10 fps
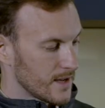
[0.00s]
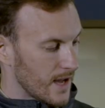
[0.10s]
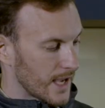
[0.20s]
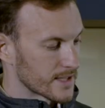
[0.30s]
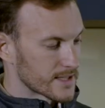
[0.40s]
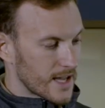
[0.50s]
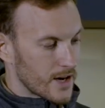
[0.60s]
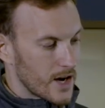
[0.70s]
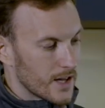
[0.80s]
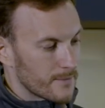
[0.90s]
I can set
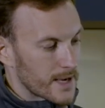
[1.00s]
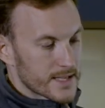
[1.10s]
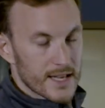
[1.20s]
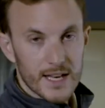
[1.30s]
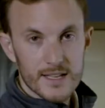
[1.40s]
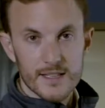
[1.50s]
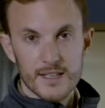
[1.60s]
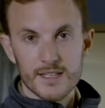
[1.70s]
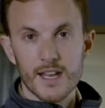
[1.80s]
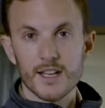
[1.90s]
all of my settings in
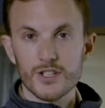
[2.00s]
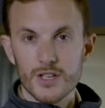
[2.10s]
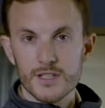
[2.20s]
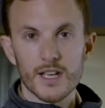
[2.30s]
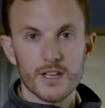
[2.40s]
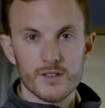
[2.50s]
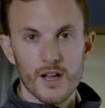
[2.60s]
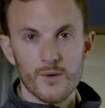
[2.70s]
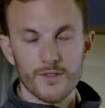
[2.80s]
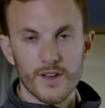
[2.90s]
the settings just like you
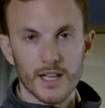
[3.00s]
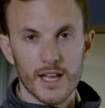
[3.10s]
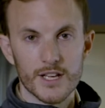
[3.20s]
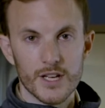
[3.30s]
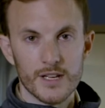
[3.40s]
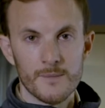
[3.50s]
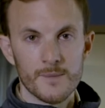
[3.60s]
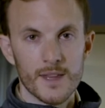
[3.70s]
saw with ventilation.